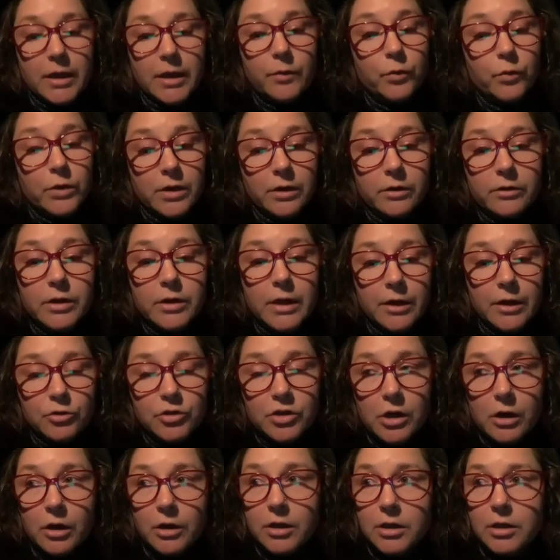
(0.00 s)
And we are now
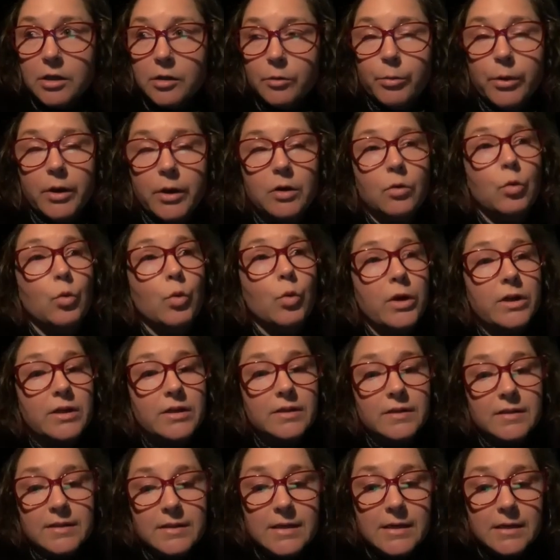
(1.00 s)
talking about what
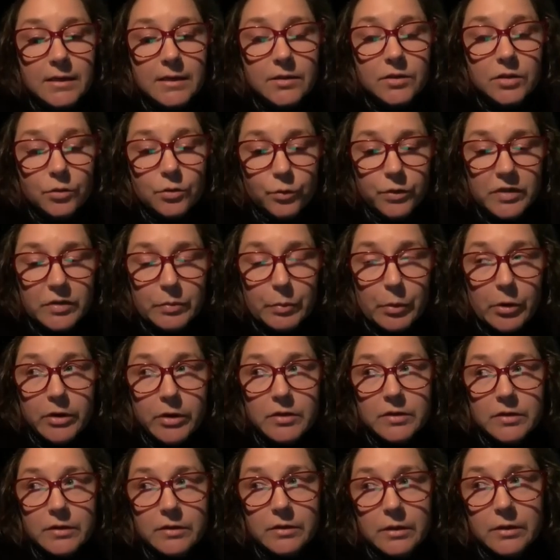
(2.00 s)
is needed to respond
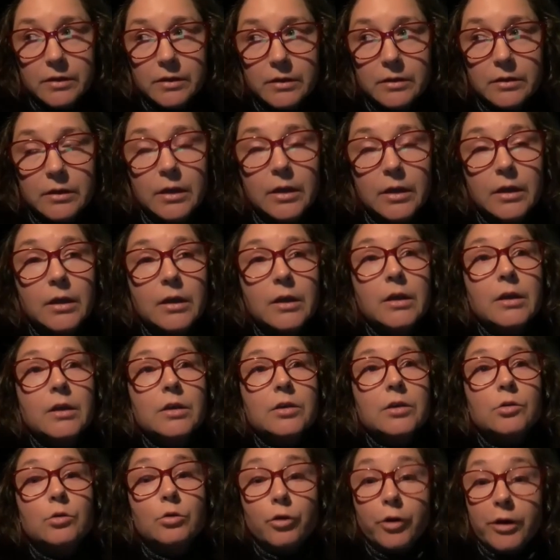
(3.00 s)
to the
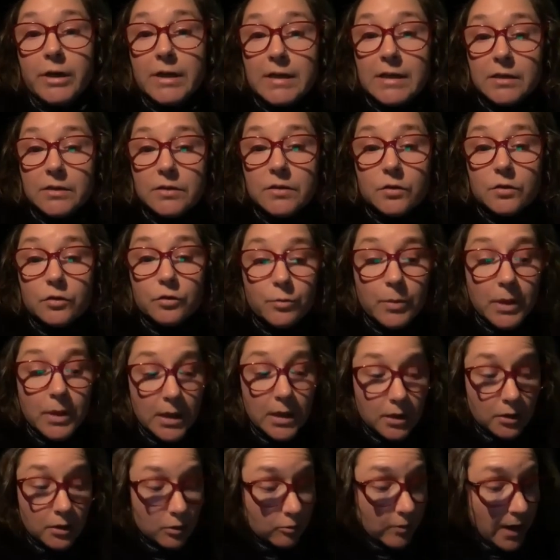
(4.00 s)
Ukrainians who may
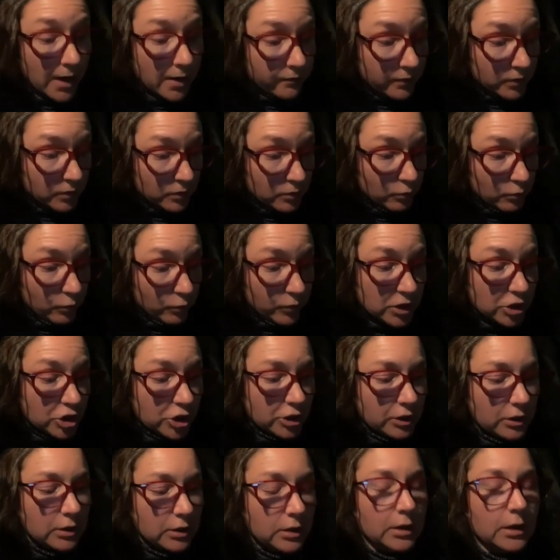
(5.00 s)
arrive in the
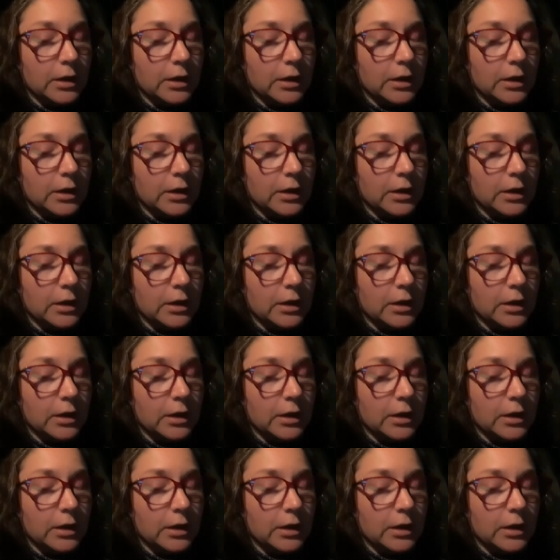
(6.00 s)
region,